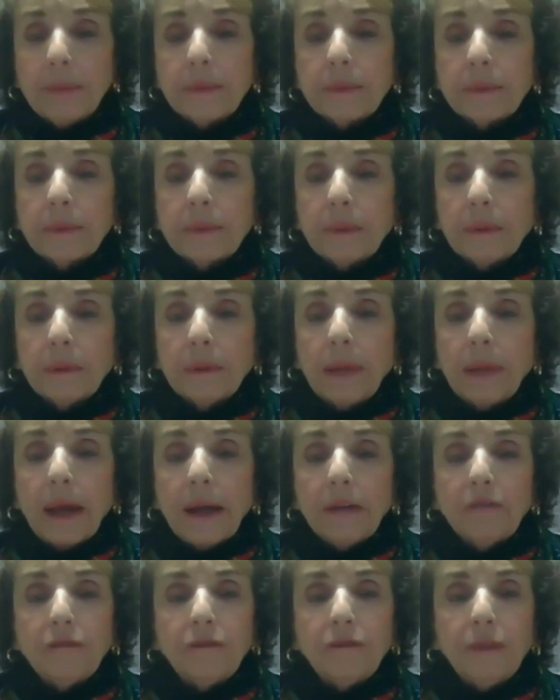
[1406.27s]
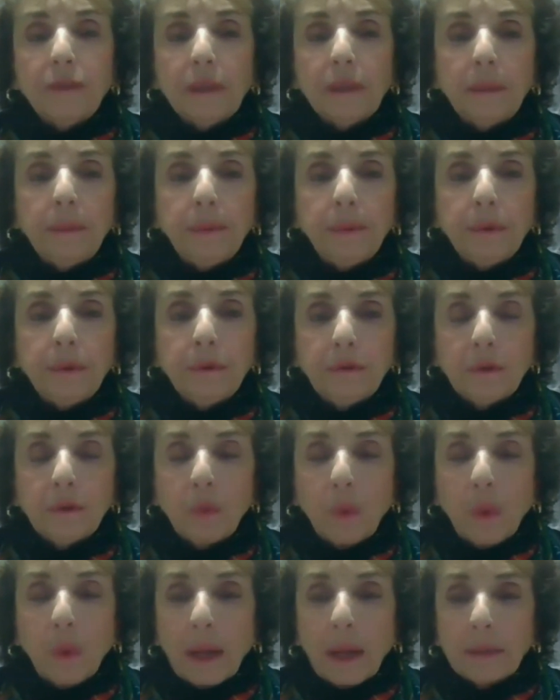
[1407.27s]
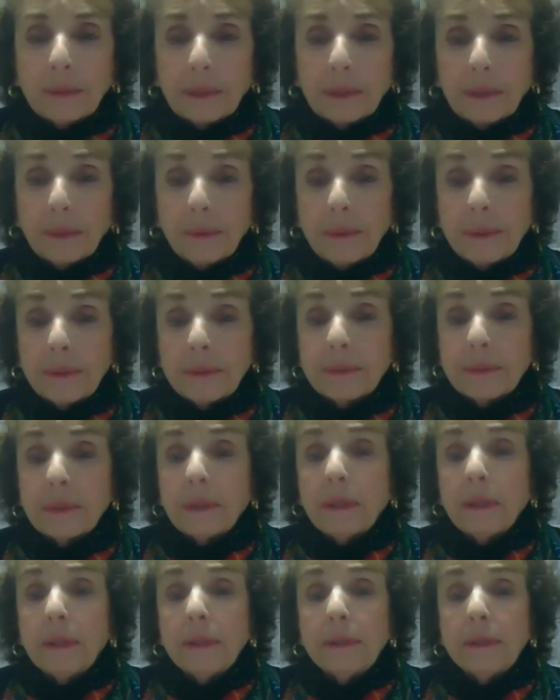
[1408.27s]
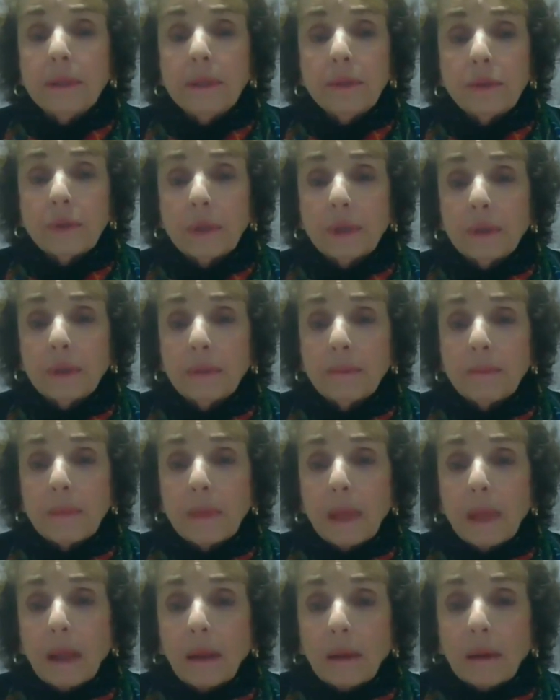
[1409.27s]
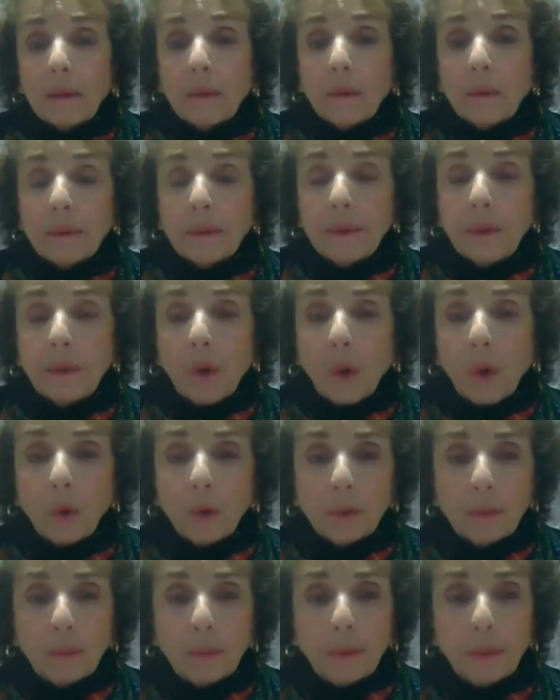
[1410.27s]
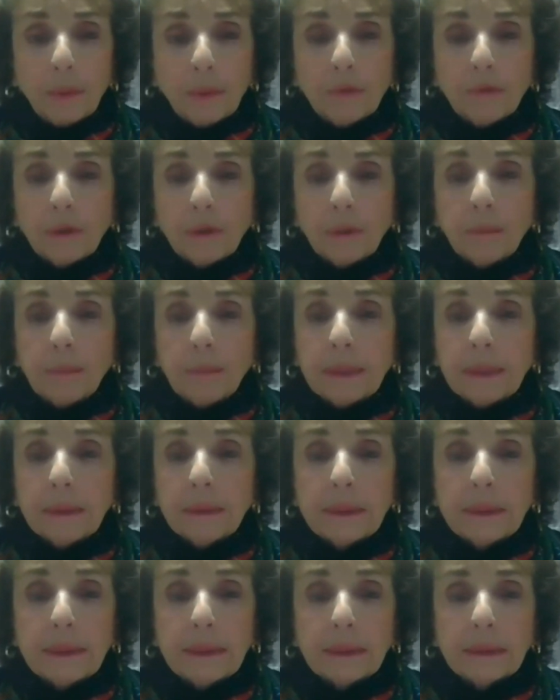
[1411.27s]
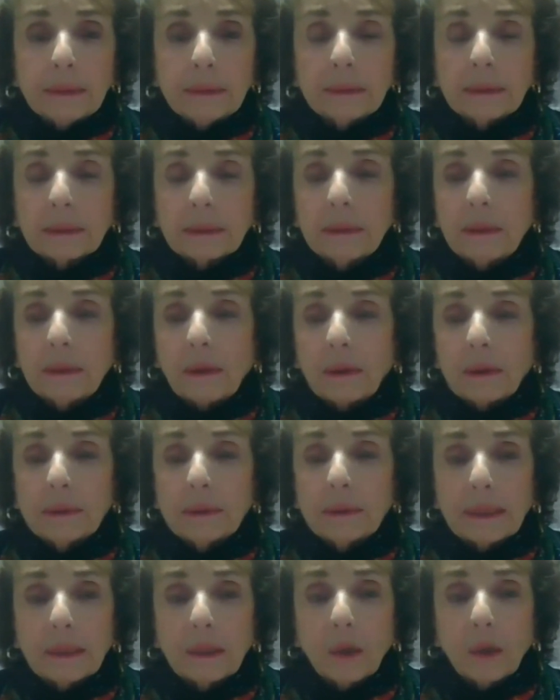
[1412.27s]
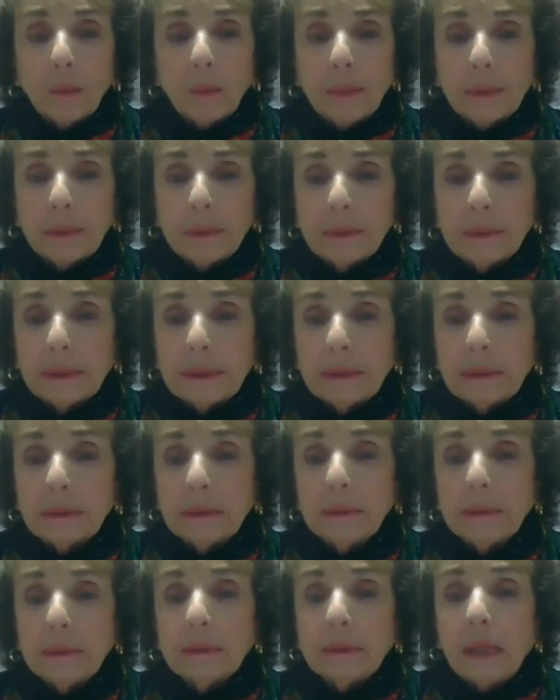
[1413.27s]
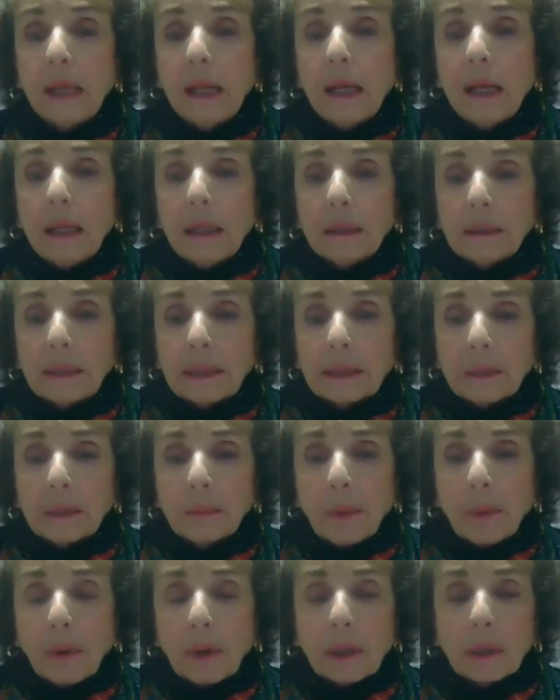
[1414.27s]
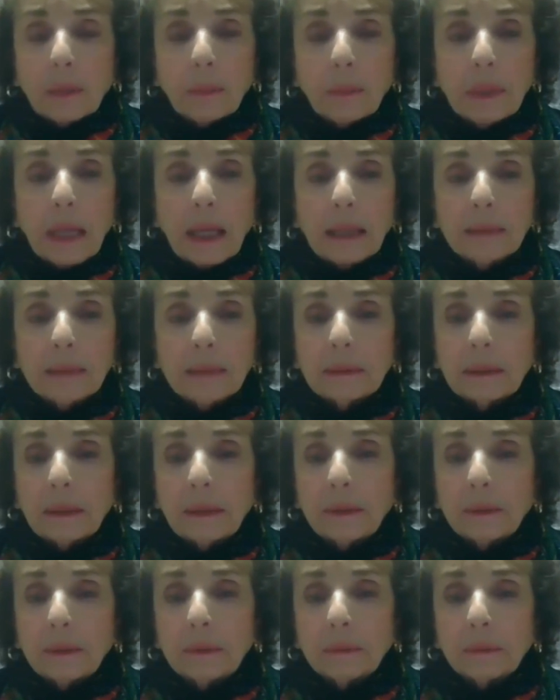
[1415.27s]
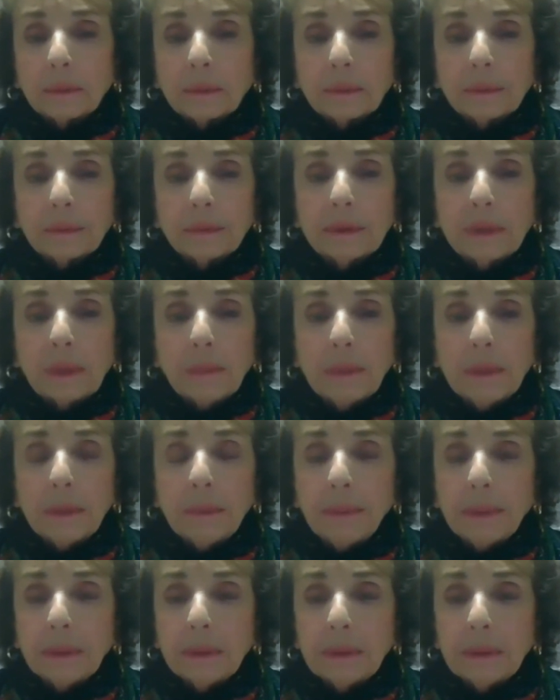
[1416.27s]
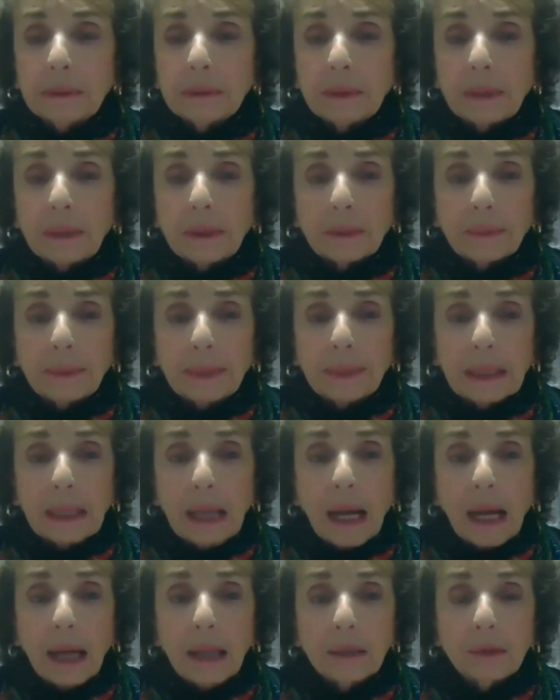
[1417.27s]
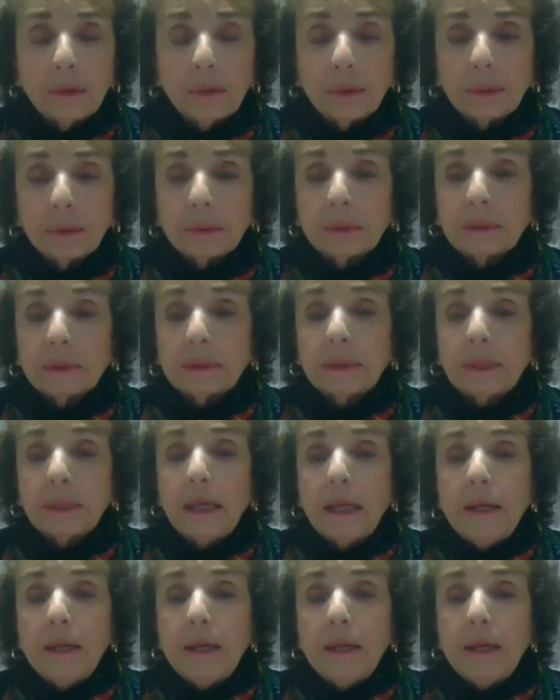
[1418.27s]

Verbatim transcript: There's a lot of really beautiful wild areas. And in addition, all the old beautiful buildings, like the Art Deco buildings, like the Park Plaza, or some of the buildings on the Grand Concourse,